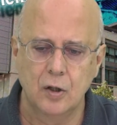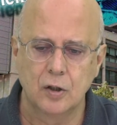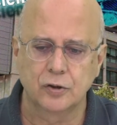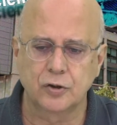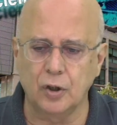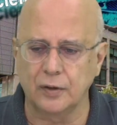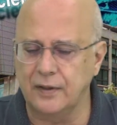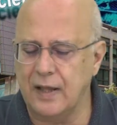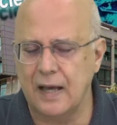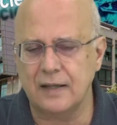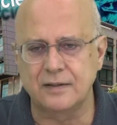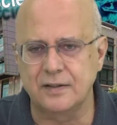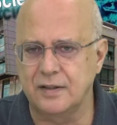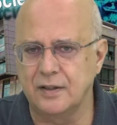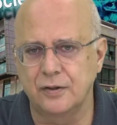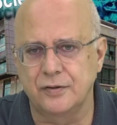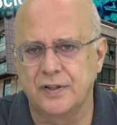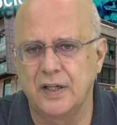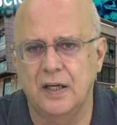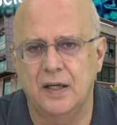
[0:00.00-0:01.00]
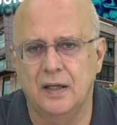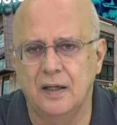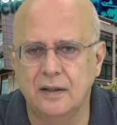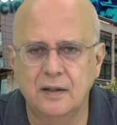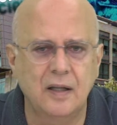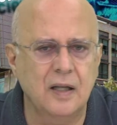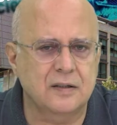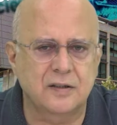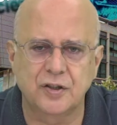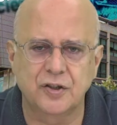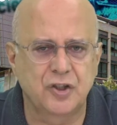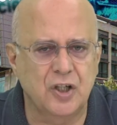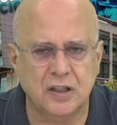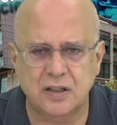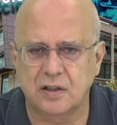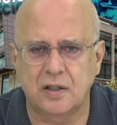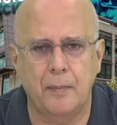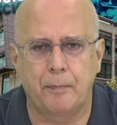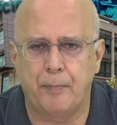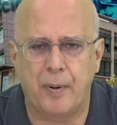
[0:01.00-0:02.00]
So that's, you see, that's
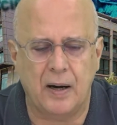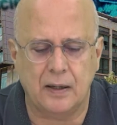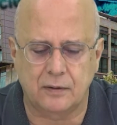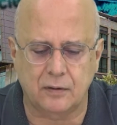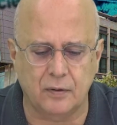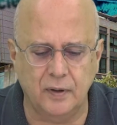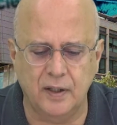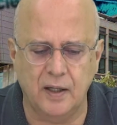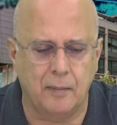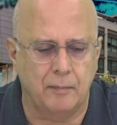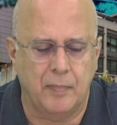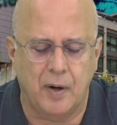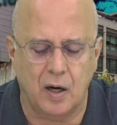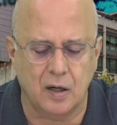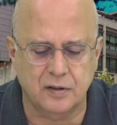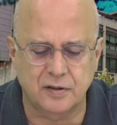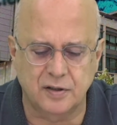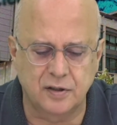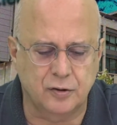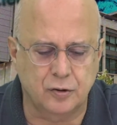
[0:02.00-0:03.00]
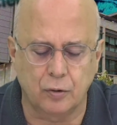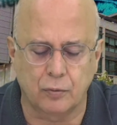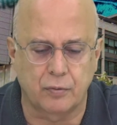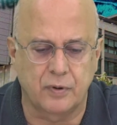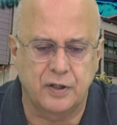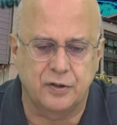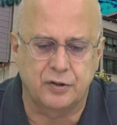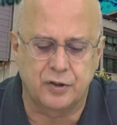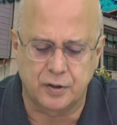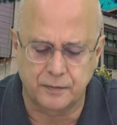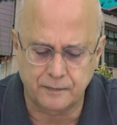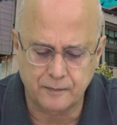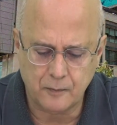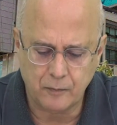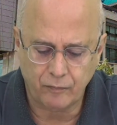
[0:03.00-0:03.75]
just the particle in a box. It's so rich.